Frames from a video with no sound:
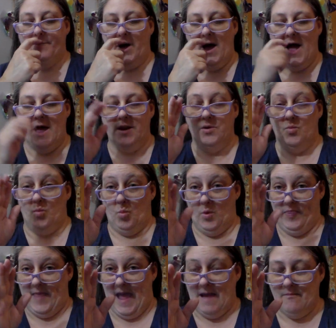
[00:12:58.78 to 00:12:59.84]
But
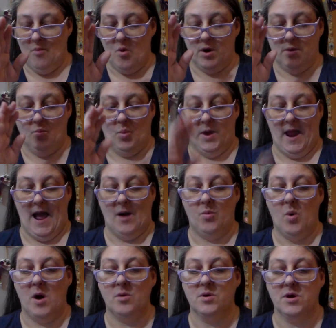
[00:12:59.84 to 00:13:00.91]
when that morning when
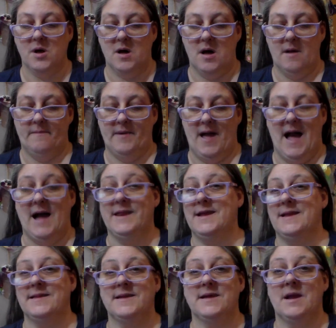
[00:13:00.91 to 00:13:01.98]
I woke up, I
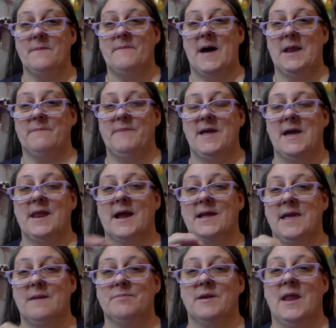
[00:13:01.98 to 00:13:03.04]
didn't get up out of bed. I
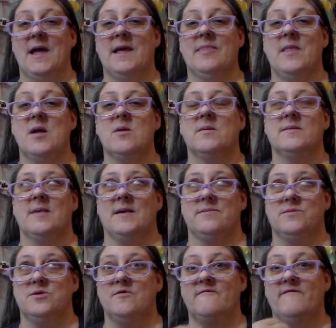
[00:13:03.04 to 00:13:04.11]
kept laying there because I
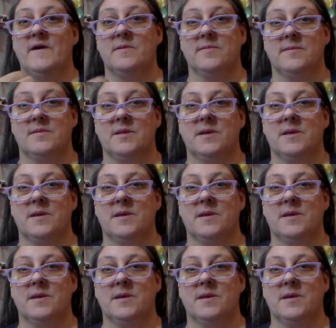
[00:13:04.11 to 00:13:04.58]
still felt